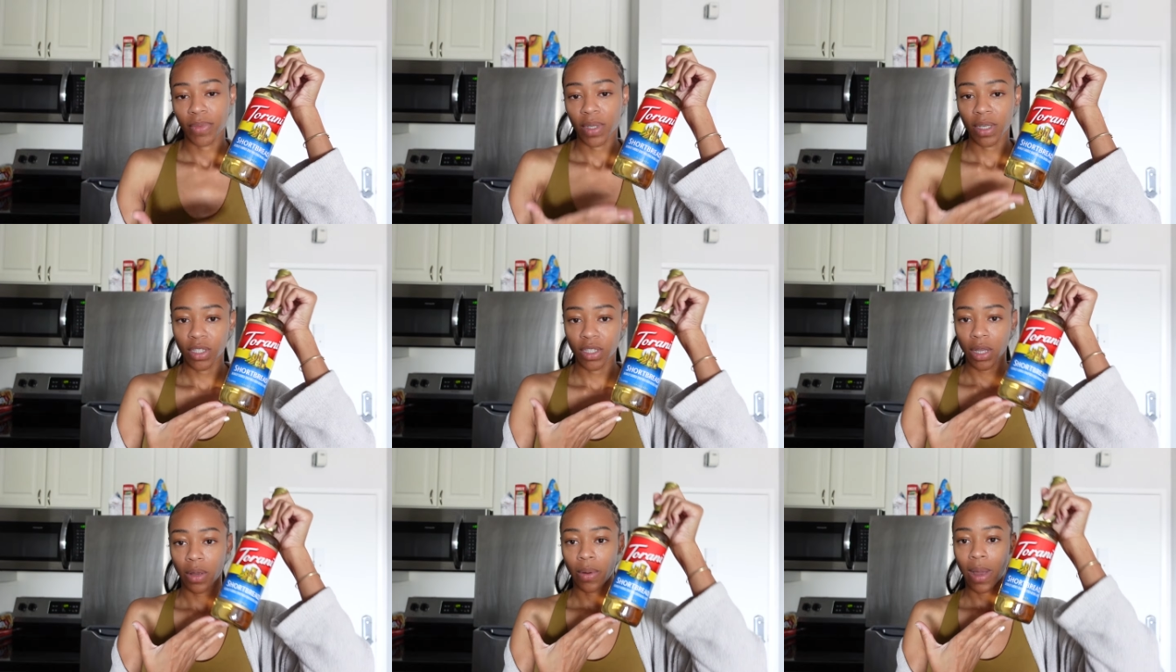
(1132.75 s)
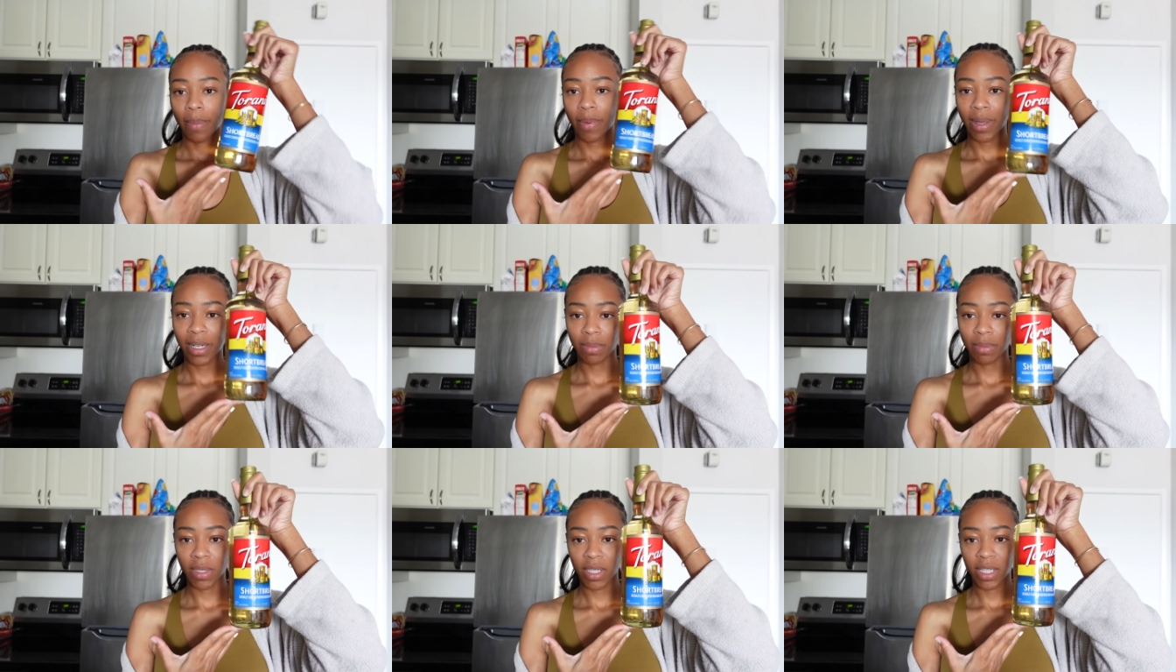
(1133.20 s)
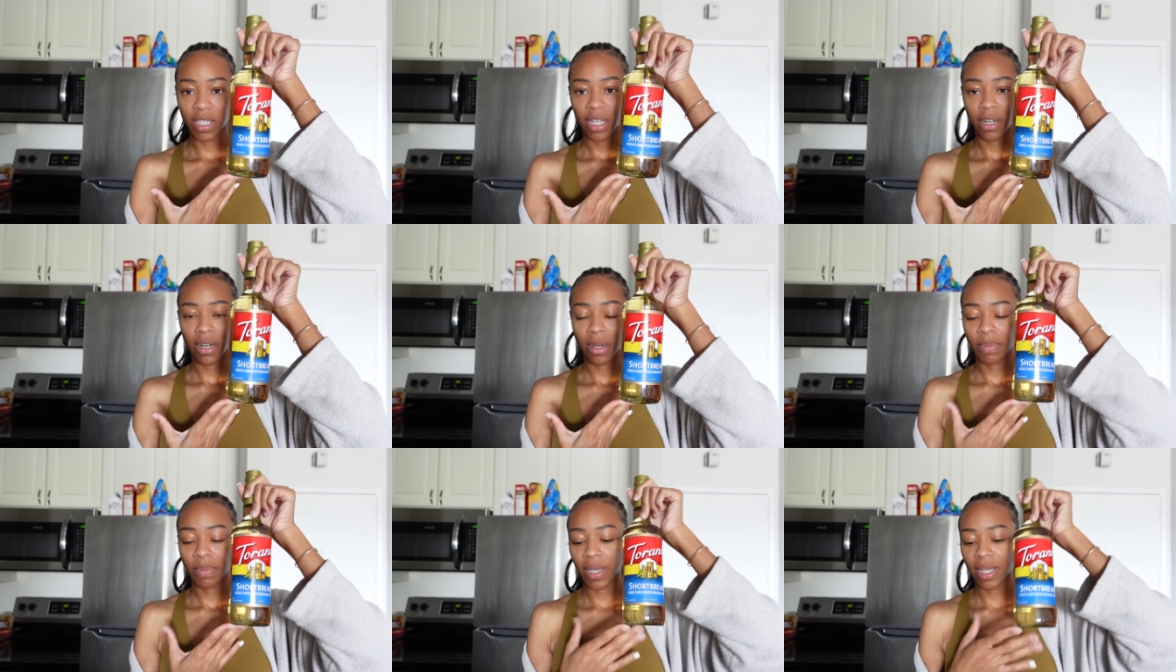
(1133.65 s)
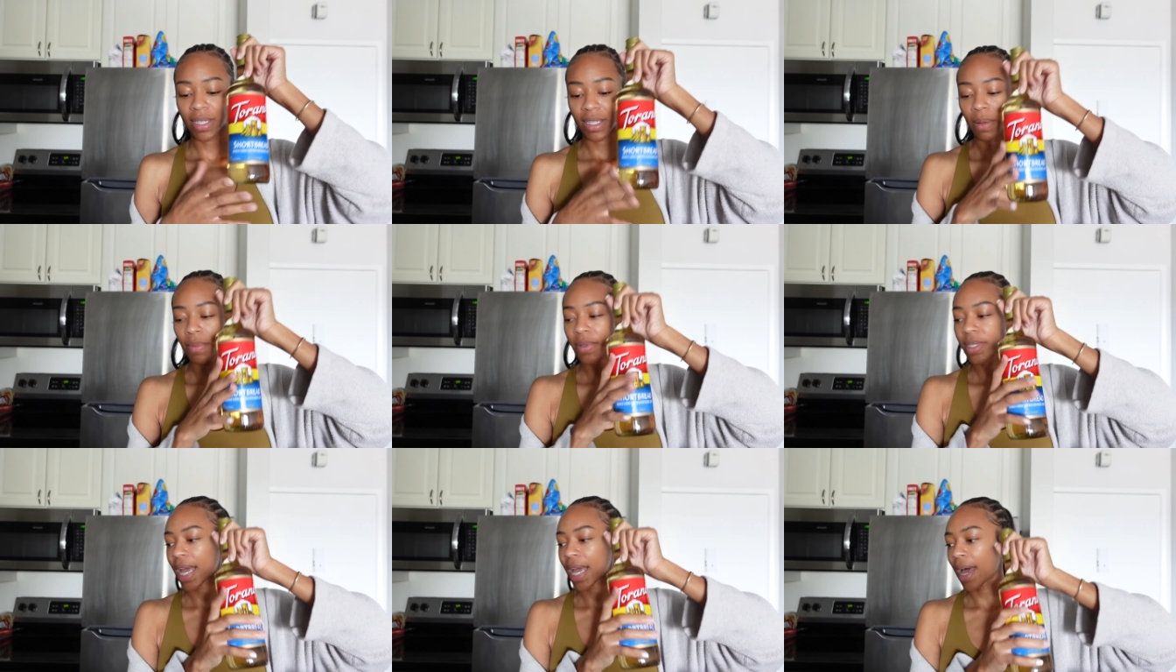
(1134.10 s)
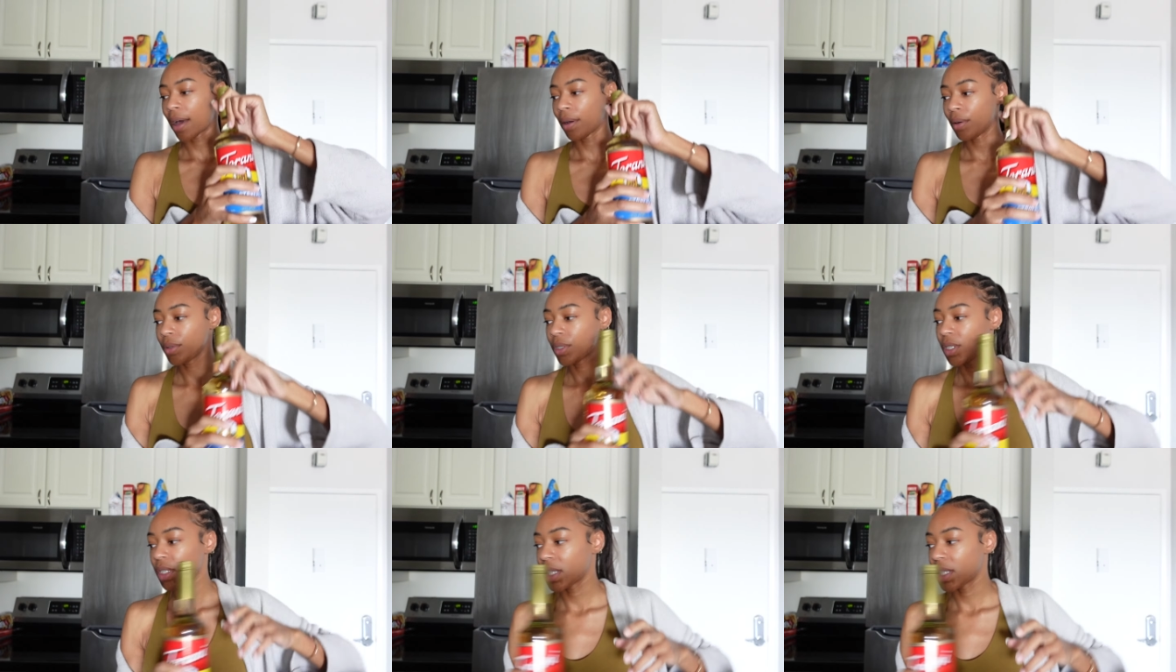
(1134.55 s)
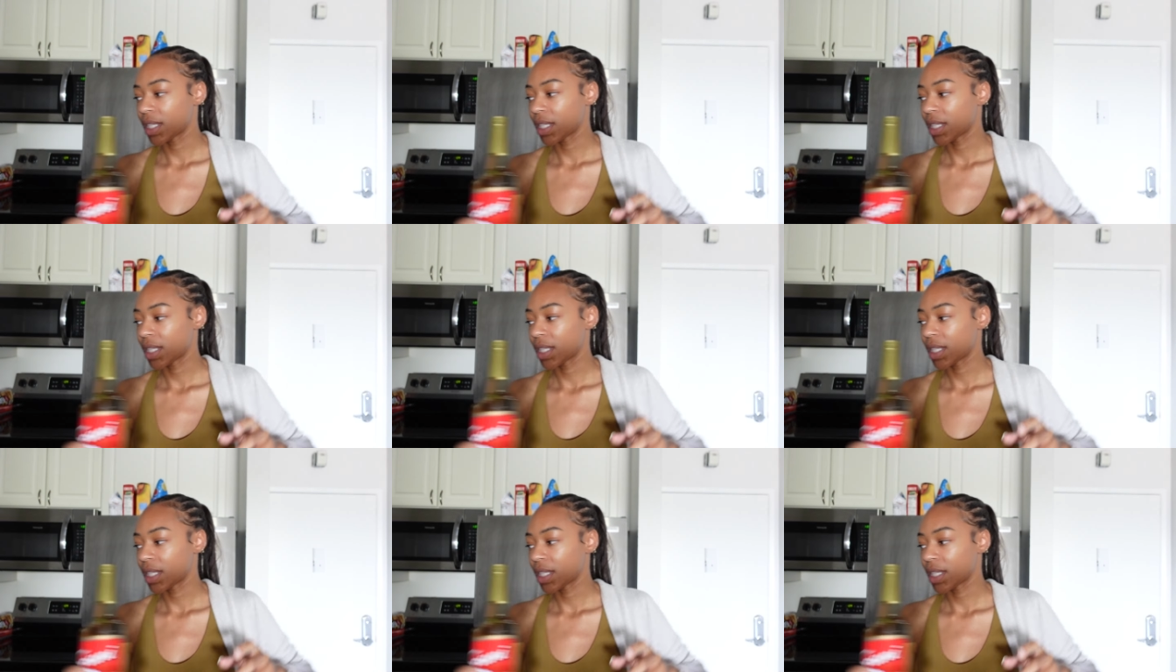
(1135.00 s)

So I picked up the syrup because I was out.